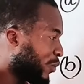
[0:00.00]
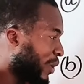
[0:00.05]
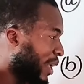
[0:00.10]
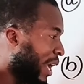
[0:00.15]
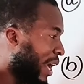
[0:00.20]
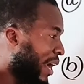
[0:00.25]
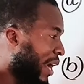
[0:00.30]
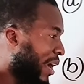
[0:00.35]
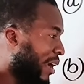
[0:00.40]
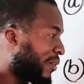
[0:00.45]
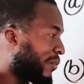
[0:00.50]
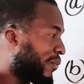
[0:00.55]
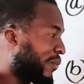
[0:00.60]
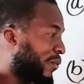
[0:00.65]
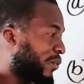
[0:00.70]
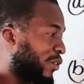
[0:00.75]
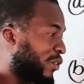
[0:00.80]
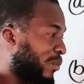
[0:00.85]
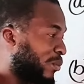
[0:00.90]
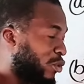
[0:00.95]
we
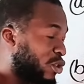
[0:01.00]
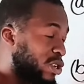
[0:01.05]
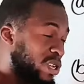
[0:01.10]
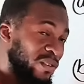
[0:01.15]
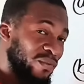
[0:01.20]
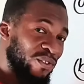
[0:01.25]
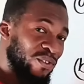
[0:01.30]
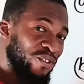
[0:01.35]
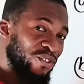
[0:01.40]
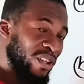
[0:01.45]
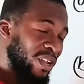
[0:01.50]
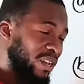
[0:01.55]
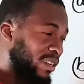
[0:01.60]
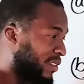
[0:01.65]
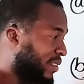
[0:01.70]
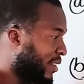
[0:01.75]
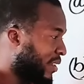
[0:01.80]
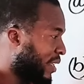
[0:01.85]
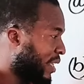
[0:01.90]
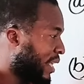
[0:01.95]
have some
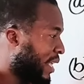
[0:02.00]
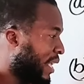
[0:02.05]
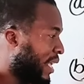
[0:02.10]
coefficients,